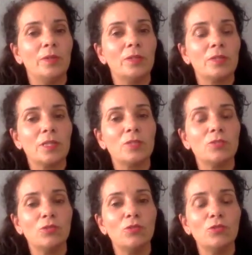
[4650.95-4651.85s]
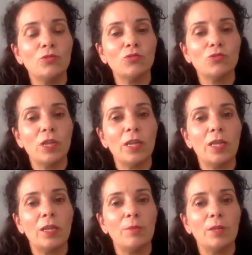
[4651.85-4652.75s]
There's this huge
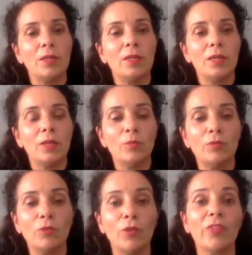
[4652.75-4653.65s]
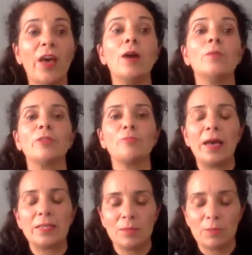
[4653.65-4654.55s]
shame, and we've got that with
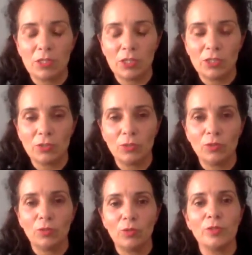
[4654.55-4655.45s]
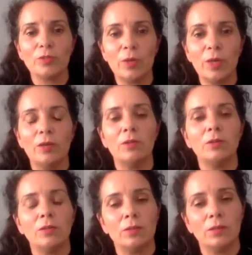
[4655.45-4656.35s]
mass immigration going on as well,